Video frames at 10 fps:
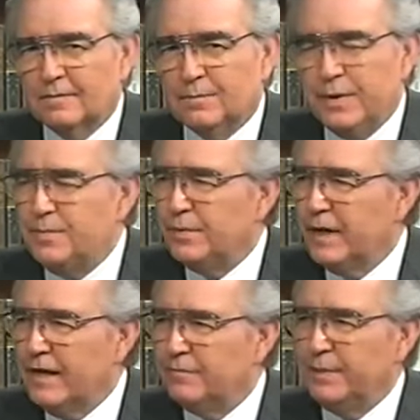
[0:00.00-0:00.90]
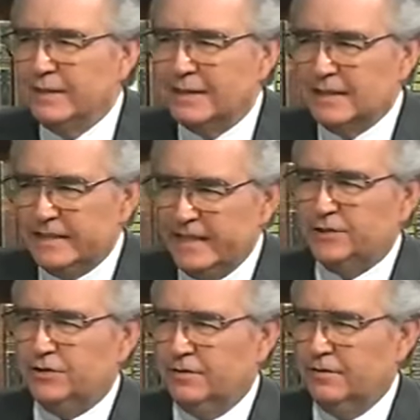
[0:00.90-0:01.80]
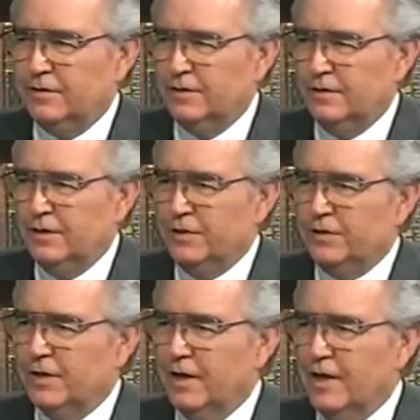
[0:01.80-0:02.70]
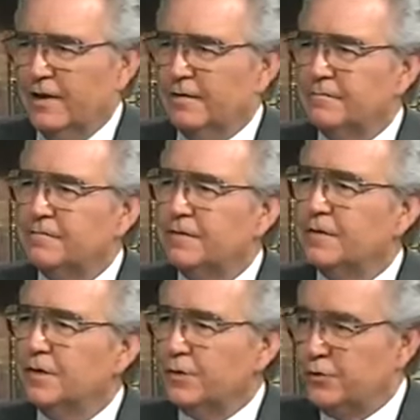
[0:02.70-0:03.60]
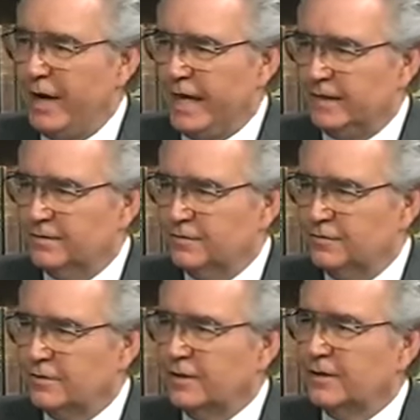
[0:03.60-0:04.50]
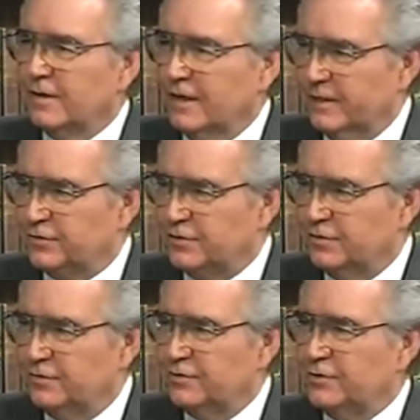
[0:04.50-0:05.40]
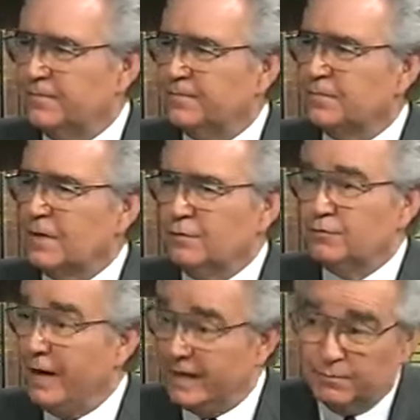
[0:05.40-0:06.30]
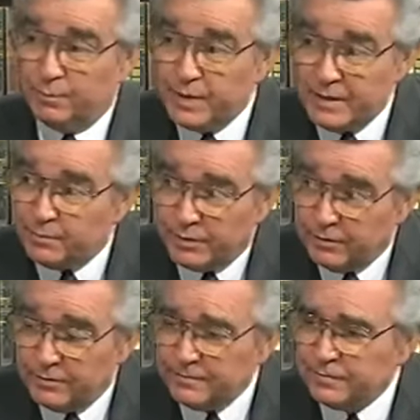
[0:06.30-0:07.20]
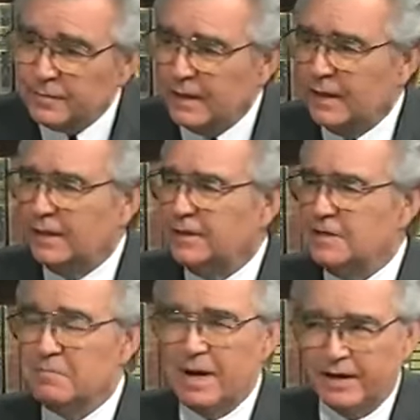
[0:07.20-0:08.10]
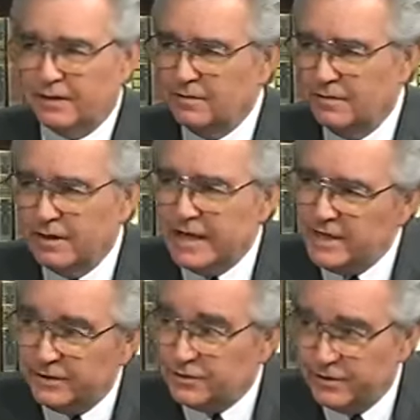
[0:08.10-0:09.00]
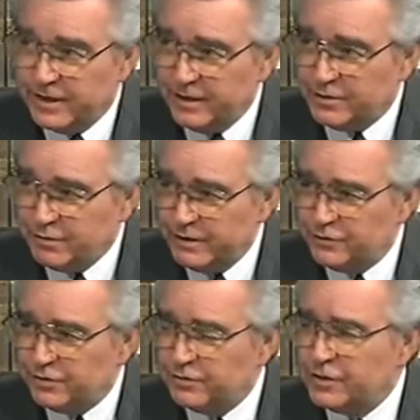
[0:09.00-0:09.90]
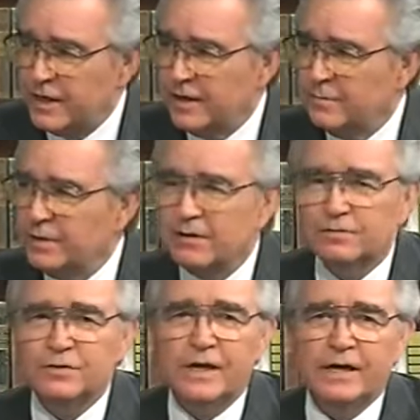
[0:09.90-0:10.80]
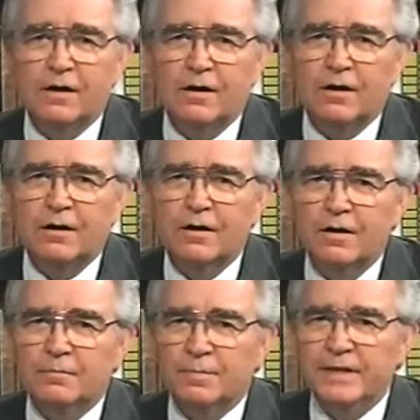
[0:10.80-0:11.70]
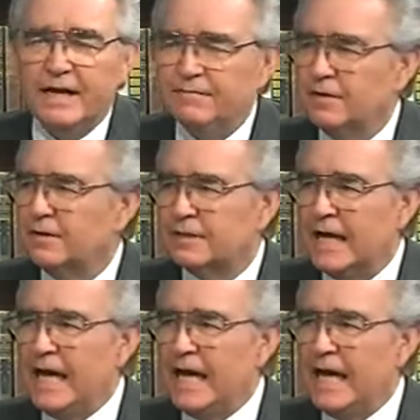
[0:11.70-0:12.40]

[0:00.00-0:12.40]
people have been conditioned to love dragons, lizards, dragon people, demonic, hideous-looking creatures, because they are benevolent